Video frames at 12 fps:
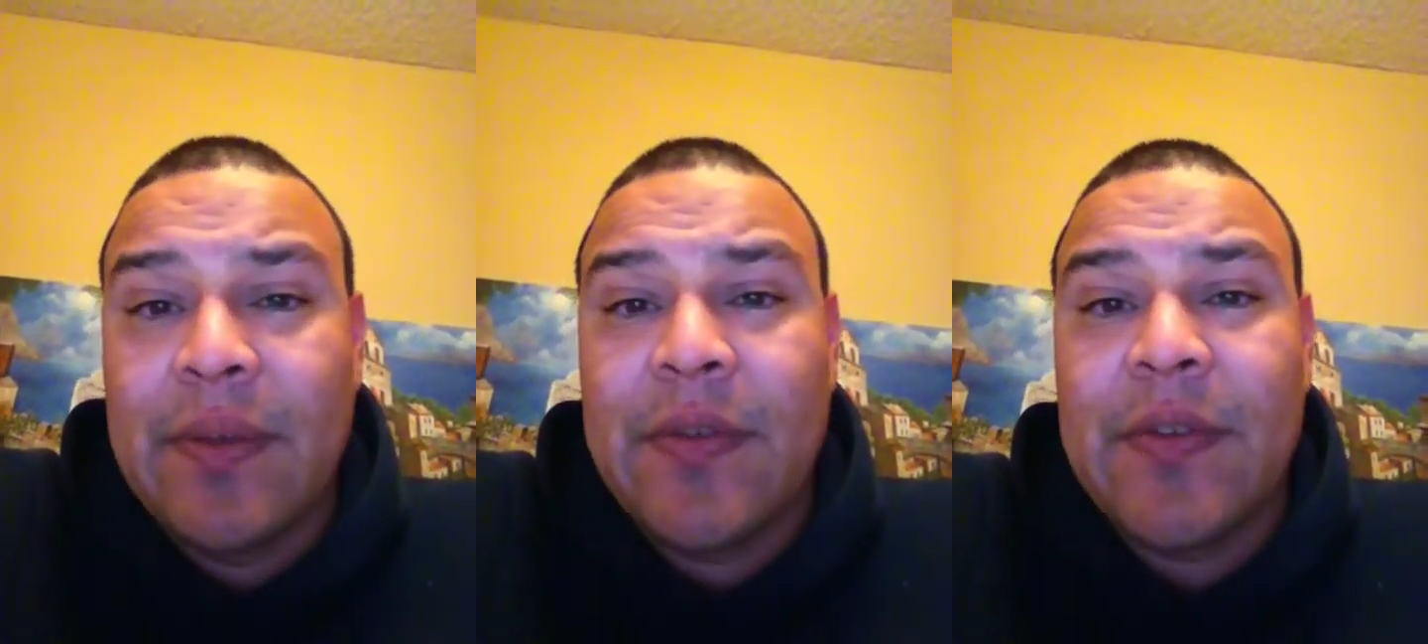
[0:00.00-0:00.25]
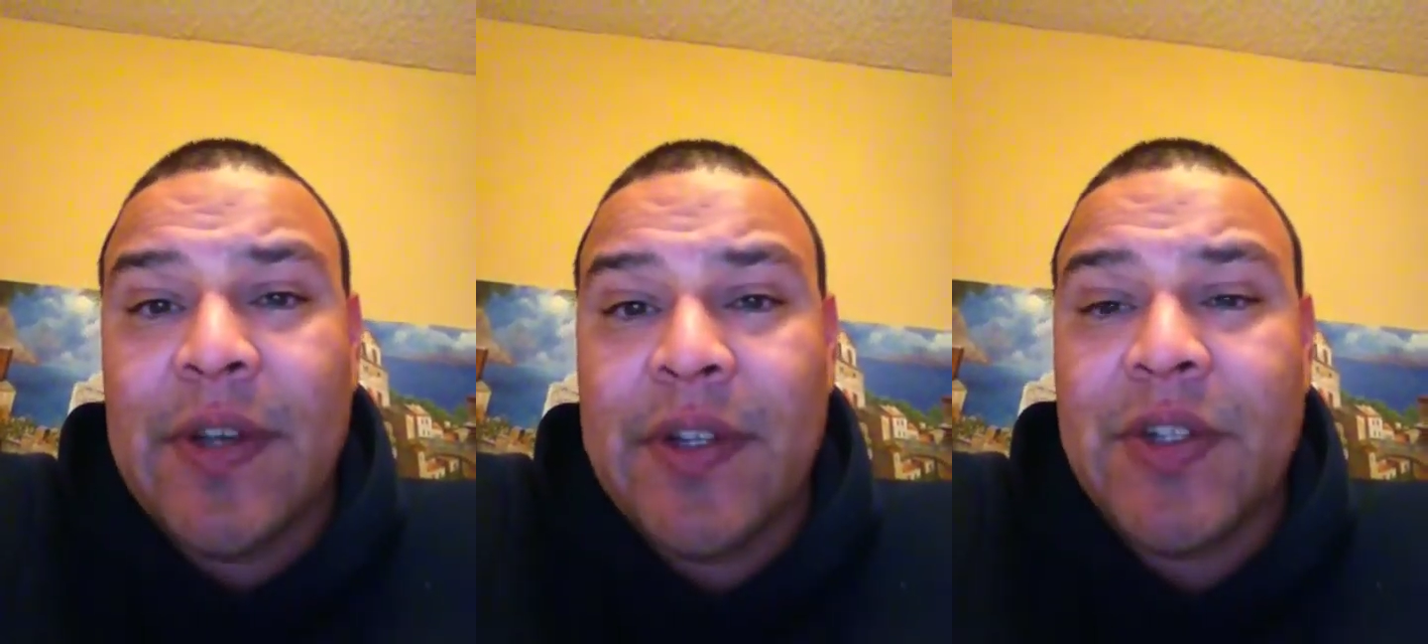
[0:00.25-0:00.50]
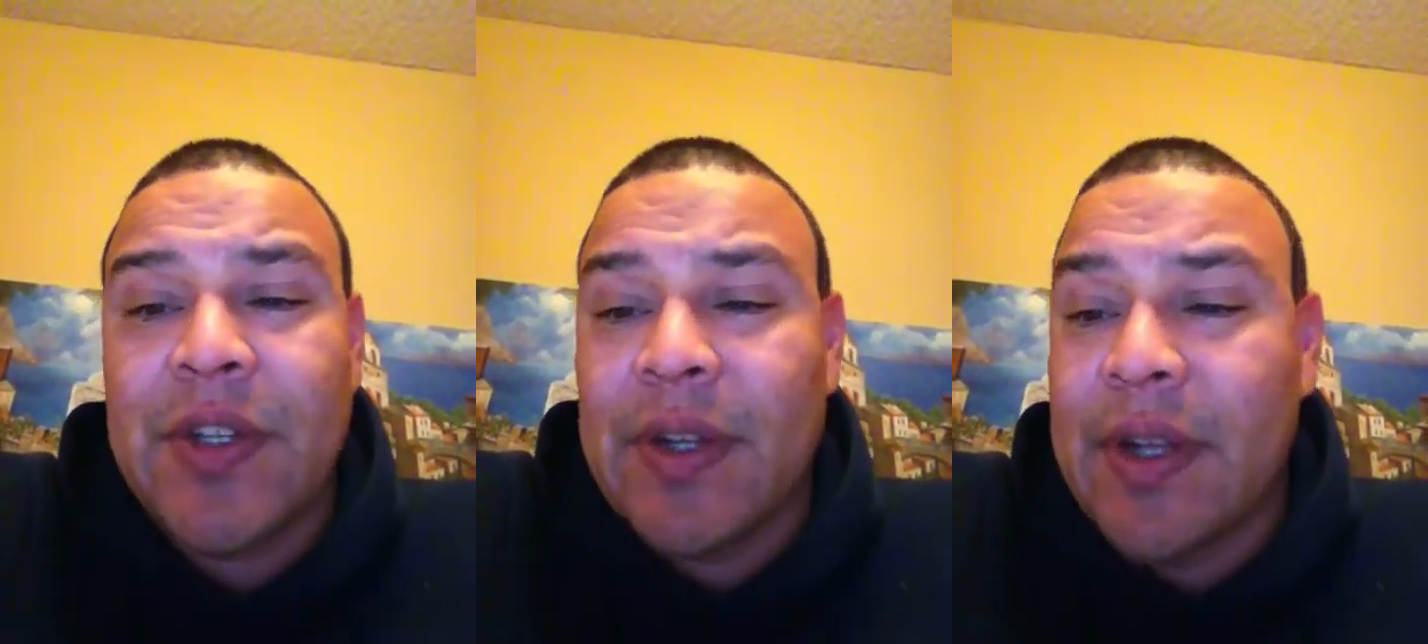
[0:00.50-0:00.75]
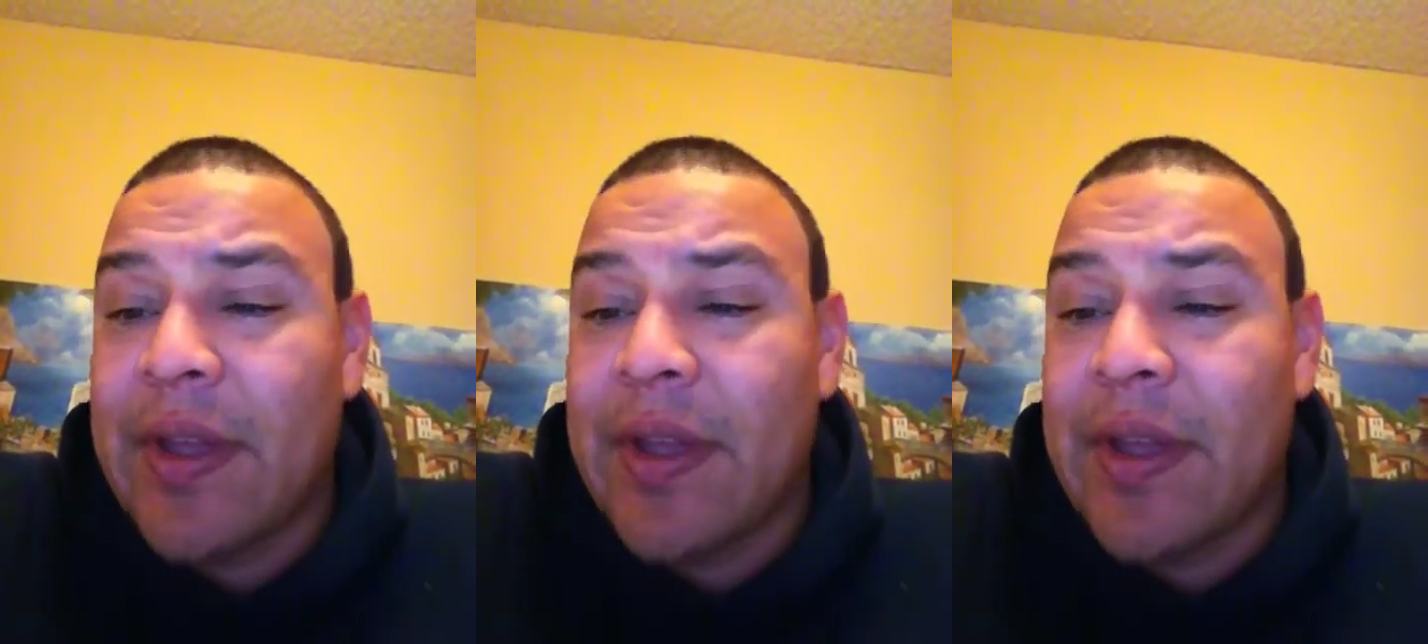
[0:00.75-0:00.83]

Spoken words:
function.